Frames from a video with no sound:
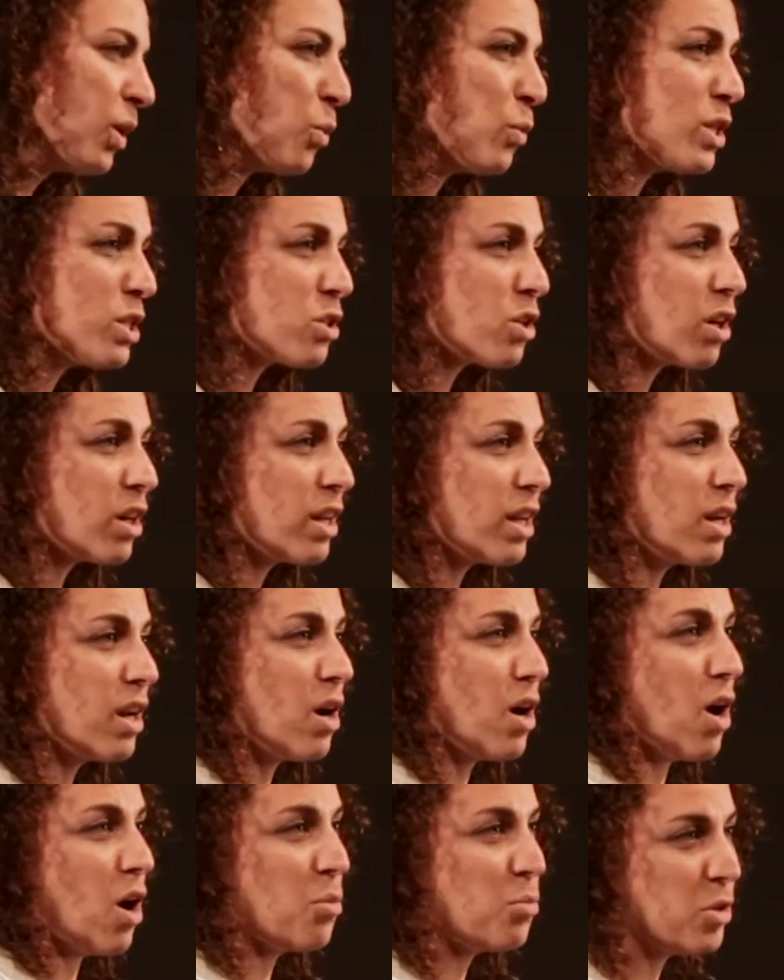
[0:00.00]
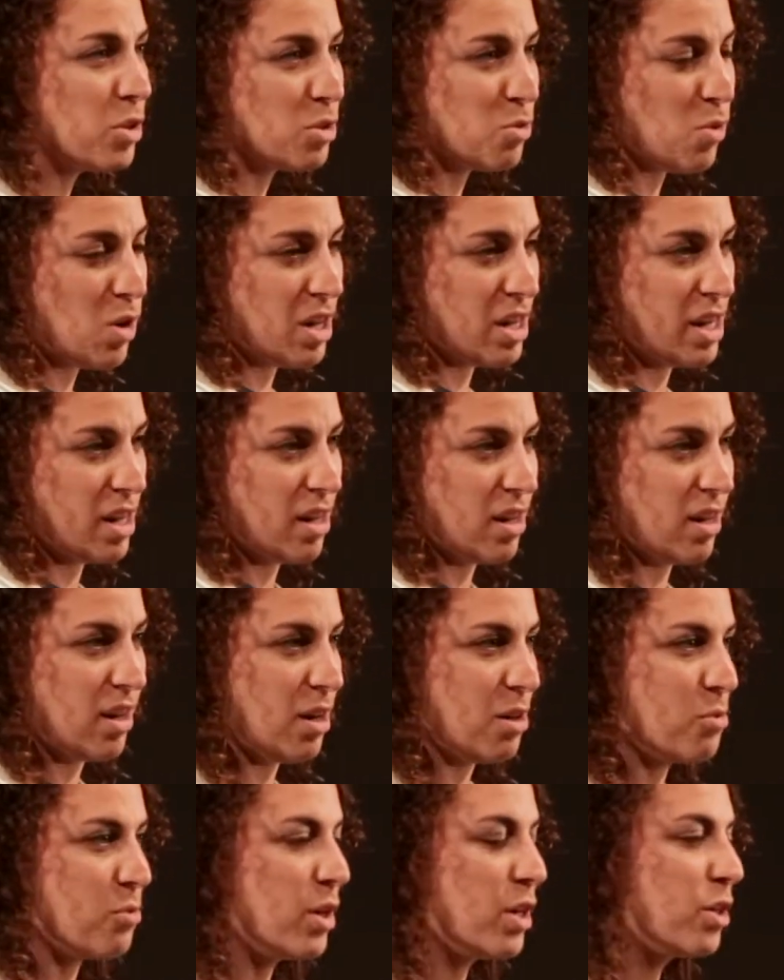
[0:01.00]
We started almost 1 year
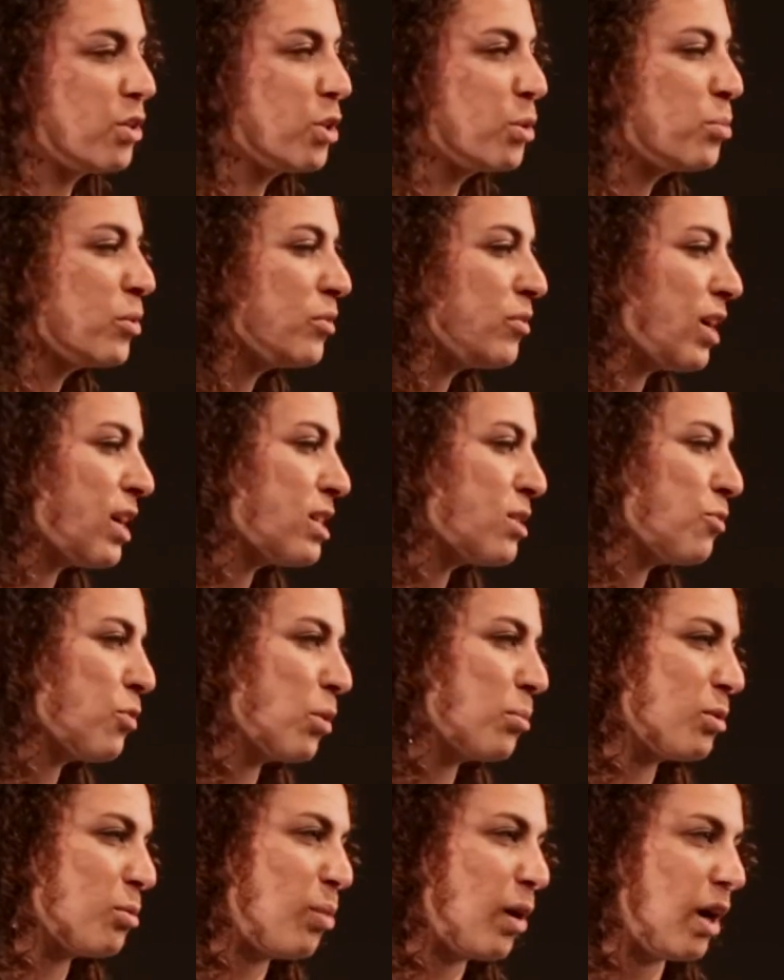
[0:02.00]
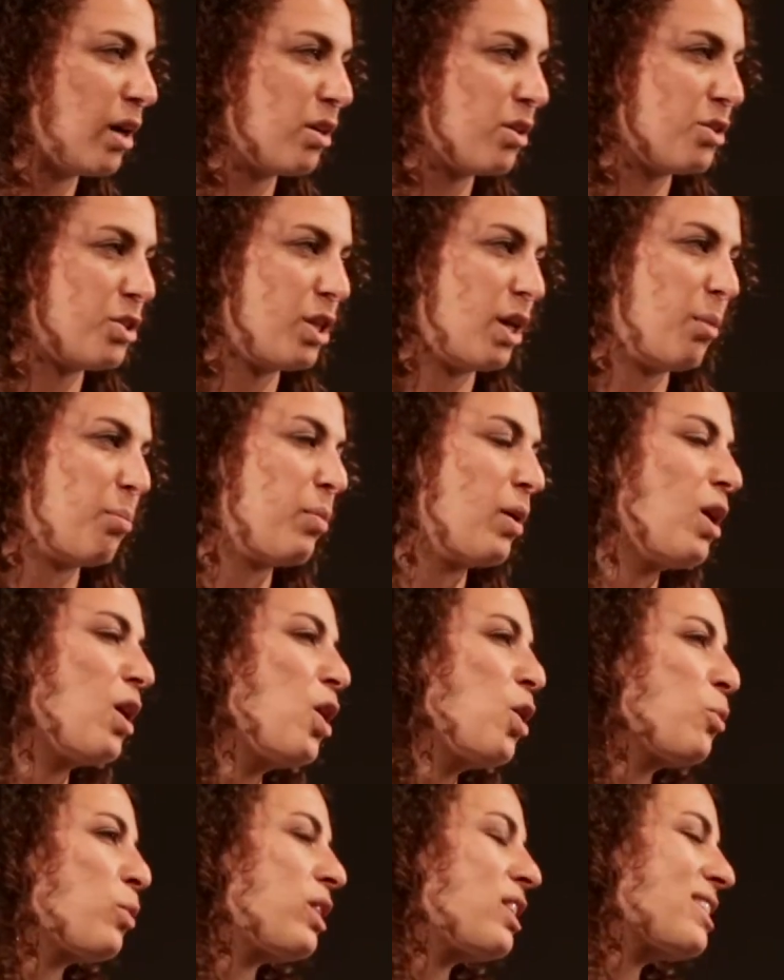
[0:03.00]
ago when a group of us formed a partnership
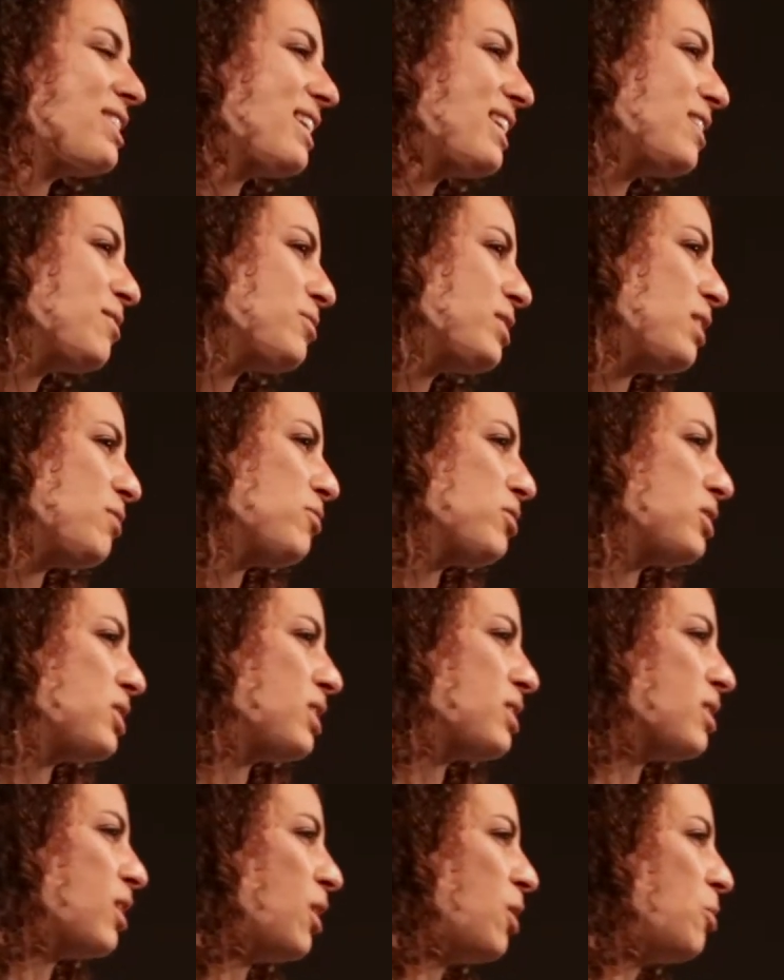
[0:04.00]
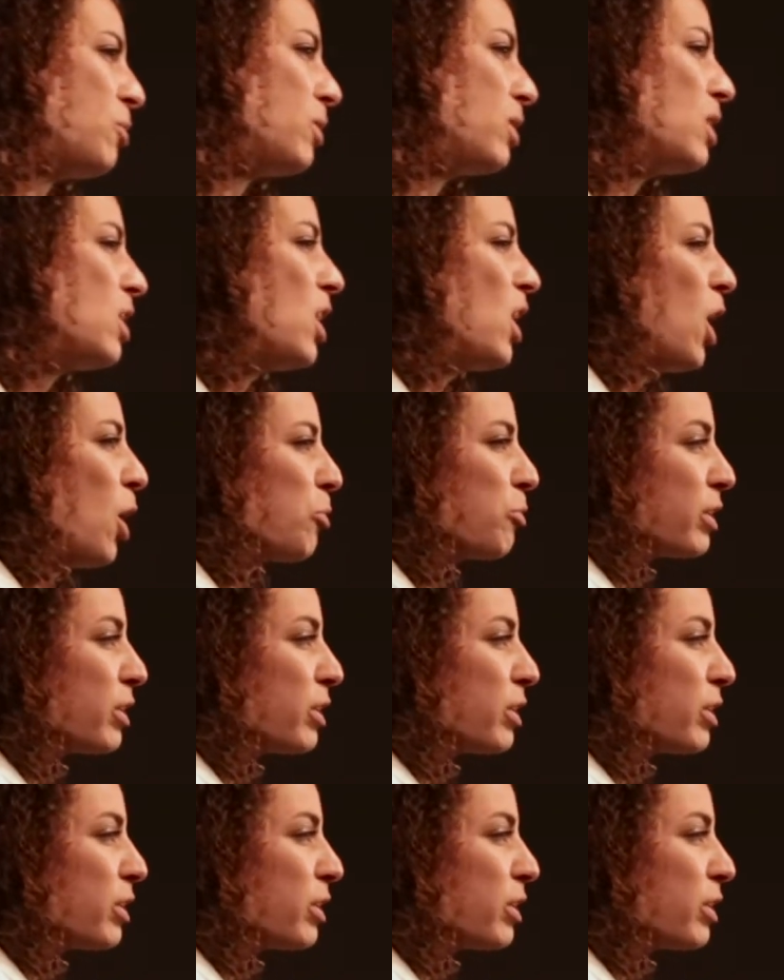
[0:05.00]
with the city of San Francisco, a